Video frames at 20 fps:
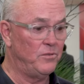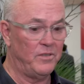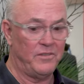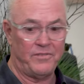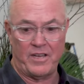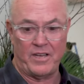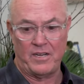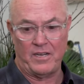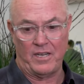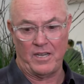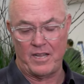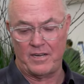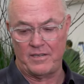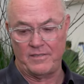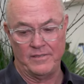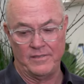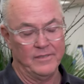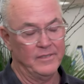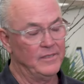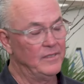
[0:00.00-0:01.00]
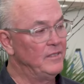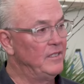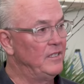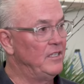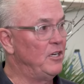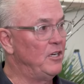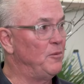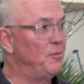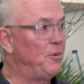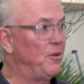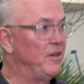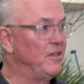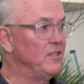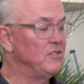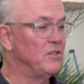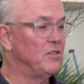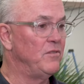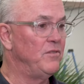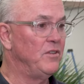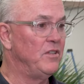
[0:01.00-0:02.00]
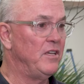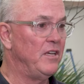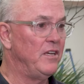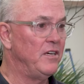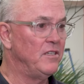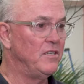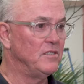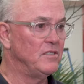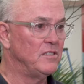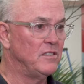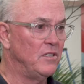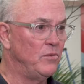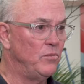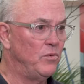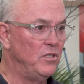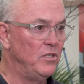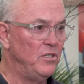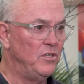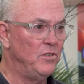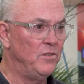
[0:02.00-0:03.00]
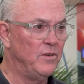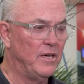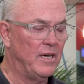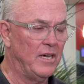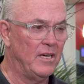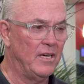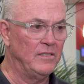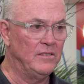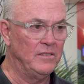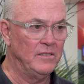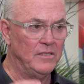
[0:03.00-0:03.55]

We've had a lot of you know players over the years that when you uh,